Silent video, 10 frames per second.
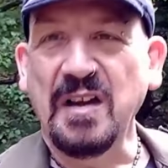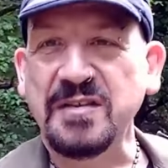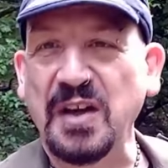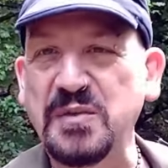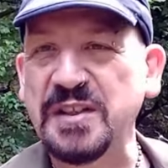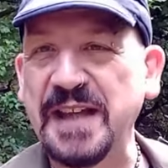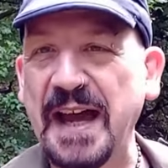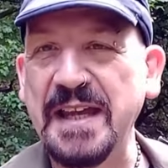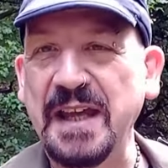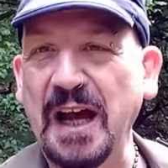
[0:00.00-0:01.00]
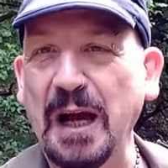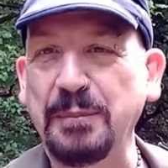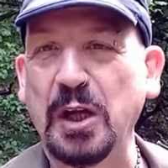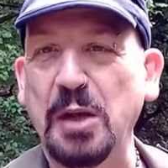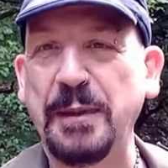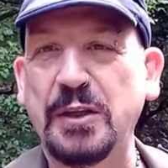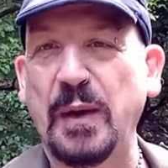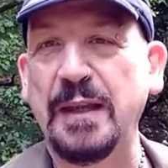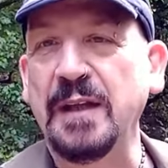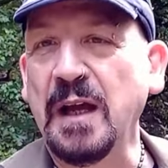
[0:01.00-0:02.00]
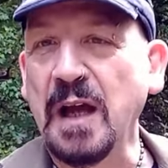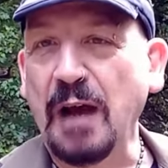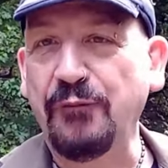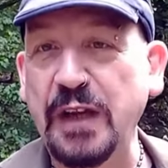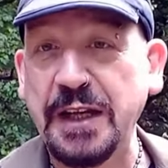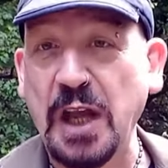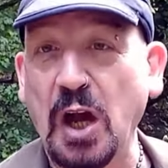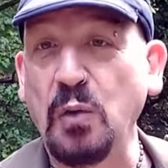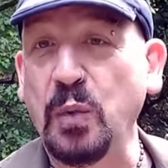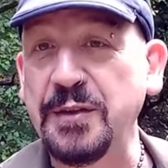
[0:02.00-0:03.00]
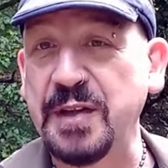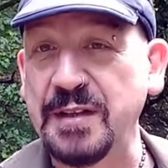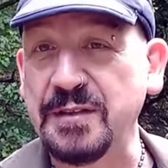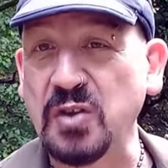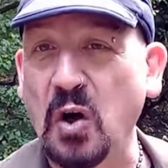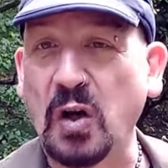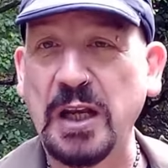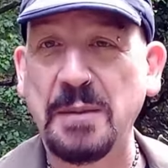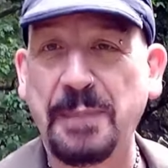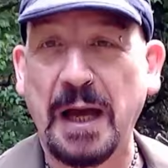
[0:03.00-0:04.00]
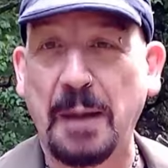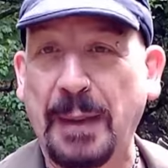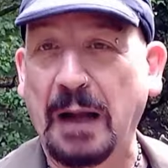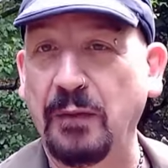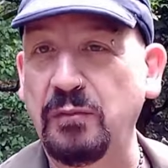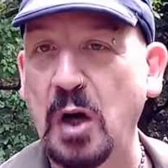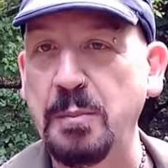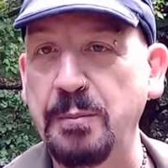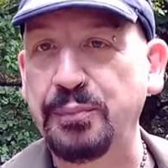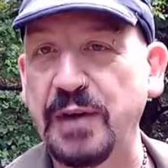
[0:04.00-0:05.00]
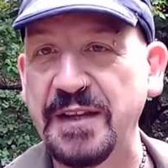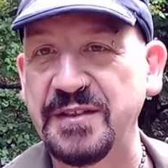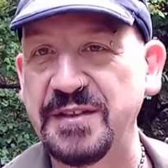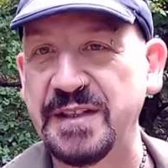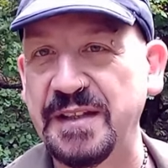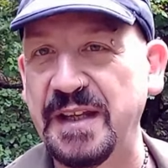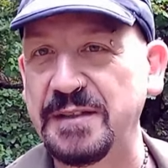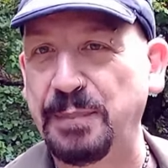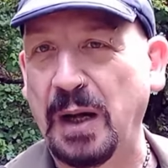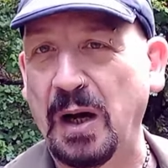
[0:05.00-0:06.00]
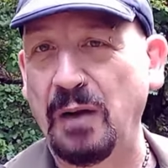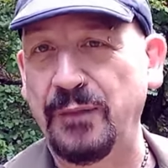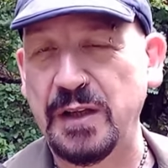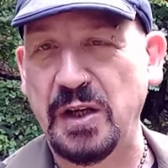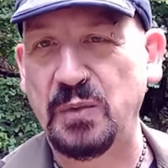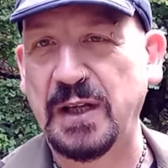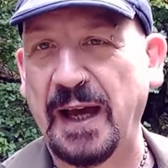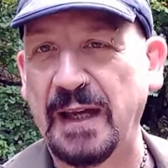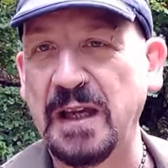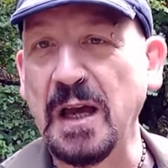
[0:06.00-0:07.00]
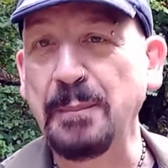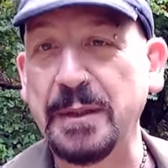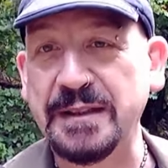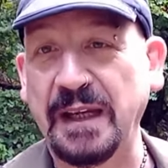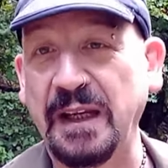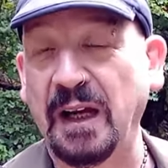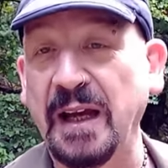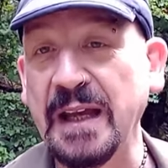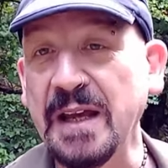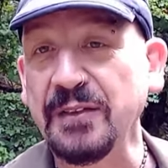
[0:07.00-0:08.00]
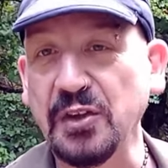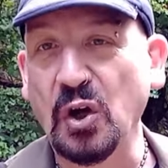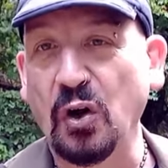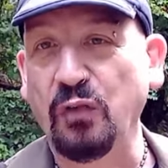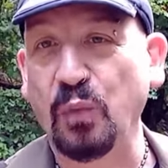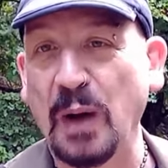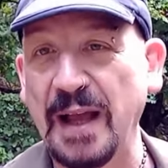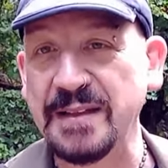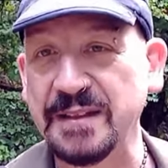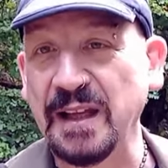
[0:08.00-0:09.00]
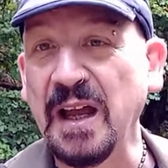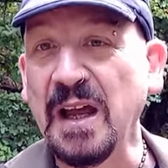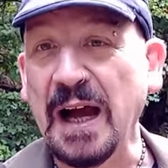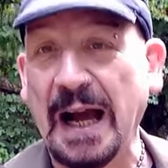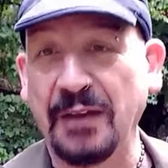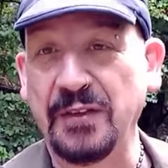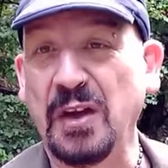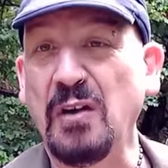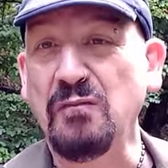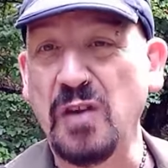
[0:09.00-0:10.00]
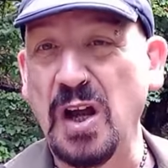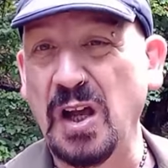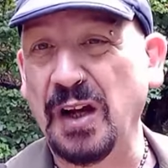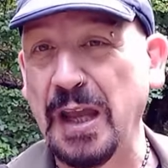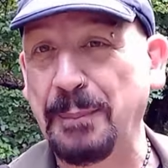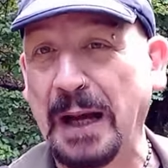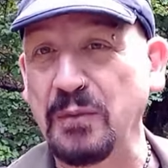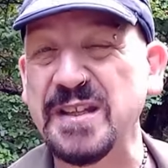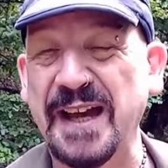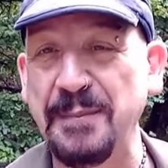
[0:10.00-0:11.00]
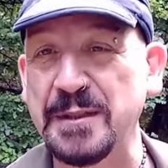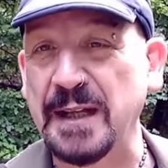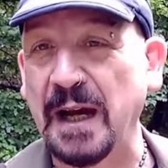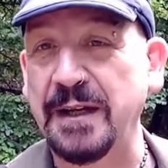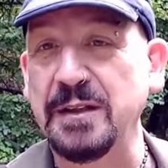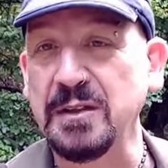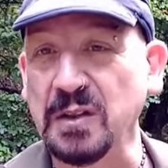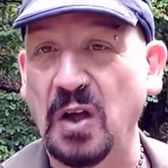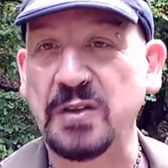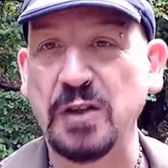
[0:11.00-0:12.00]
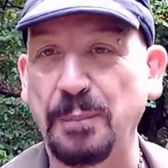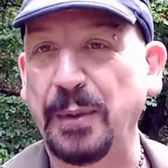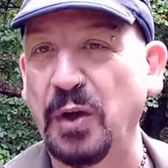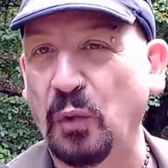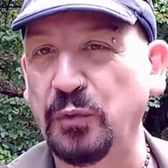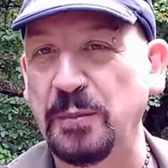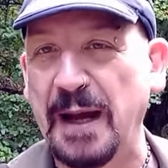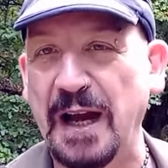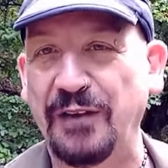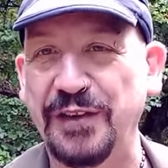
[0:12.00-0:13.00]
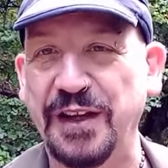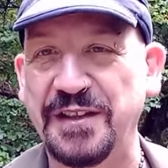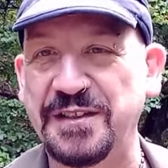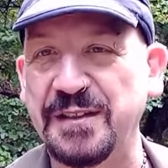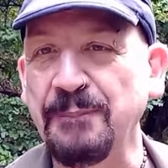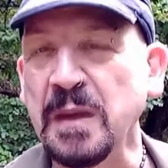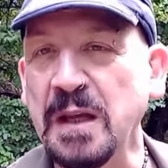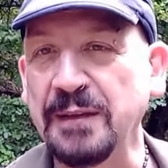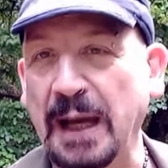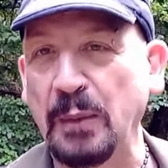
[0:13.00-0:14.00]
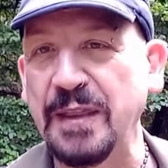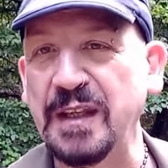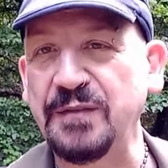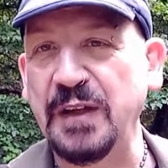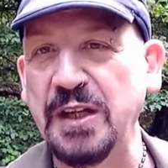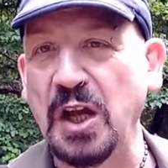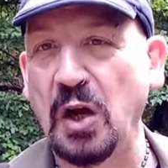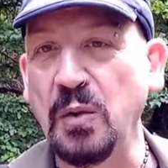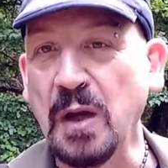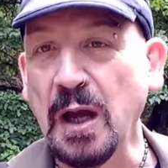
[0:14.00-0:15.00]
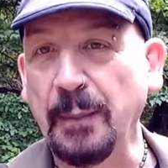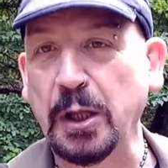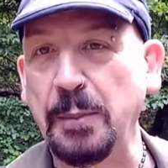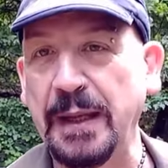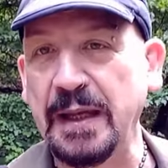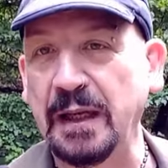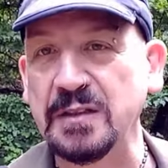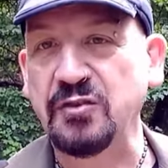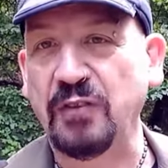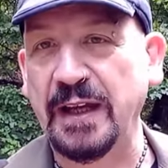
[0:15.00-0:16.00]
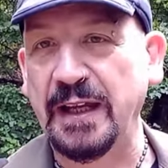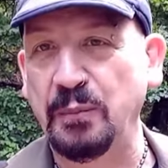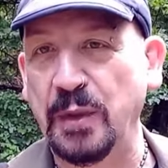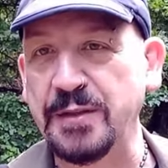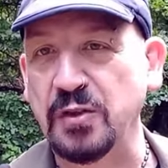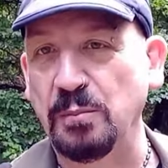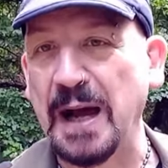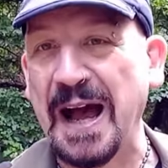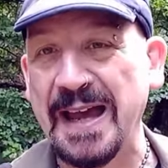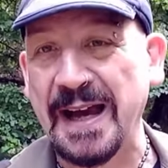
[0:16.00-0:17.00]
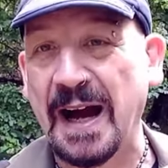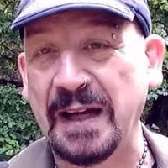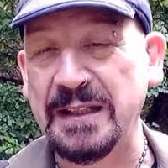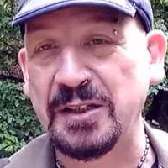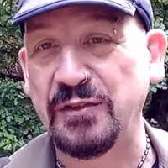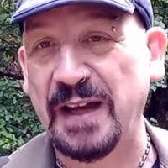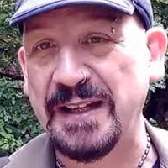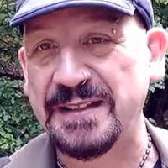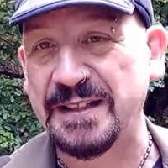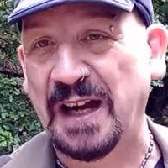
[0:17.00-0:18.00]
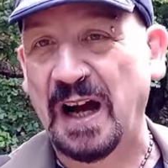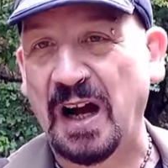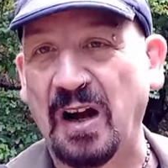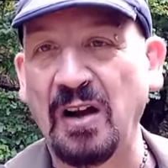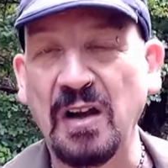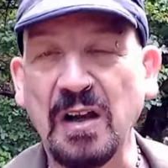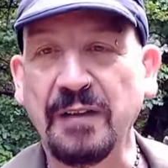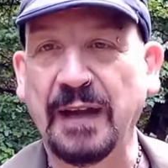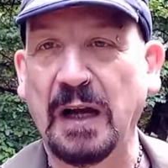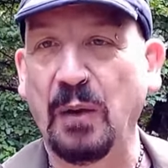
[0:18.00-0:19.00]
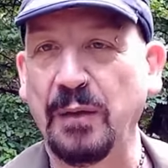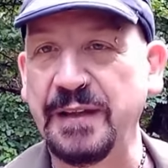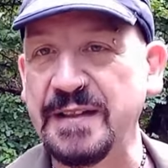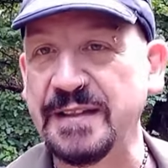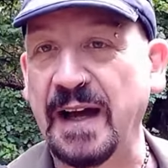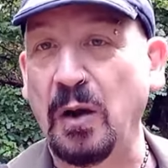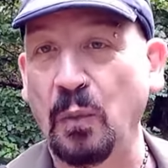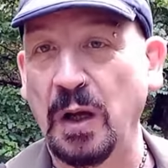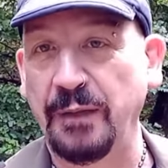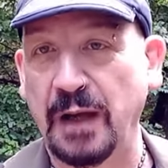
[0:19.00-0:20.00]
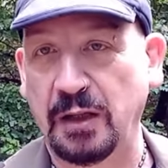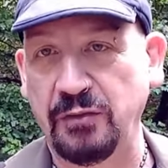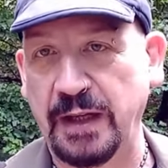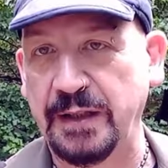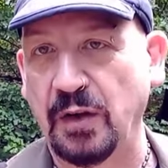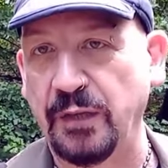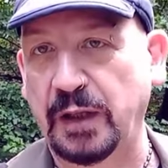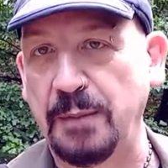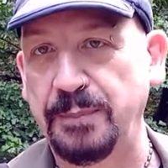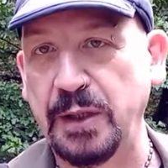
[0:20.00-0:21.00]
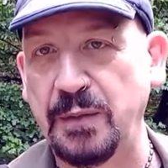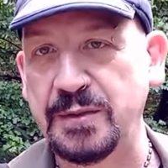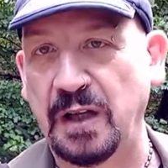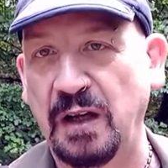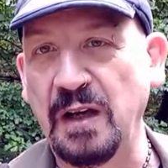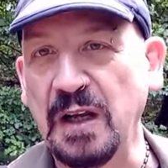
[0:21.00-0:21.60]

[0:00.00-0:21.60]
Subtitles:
So today I'm going to be doing a video which is talking a about the Roman presence in this part of the UK, particularly the northwest, and really about Tameside, Glossop and Oldham areas. Now in this video I'm going to be illustrating with some AI created art. Now this is artwork that I created on the computer.